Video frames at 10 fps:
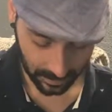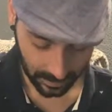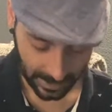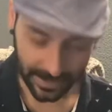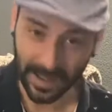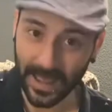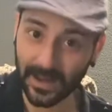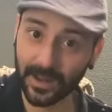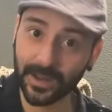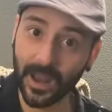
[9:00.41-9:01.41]
is that it
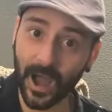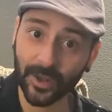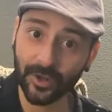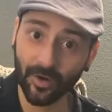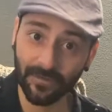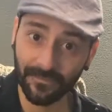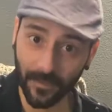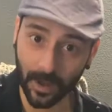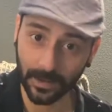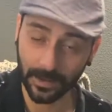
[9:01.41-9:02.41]
is not your
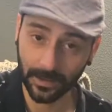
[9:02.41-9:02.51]
fault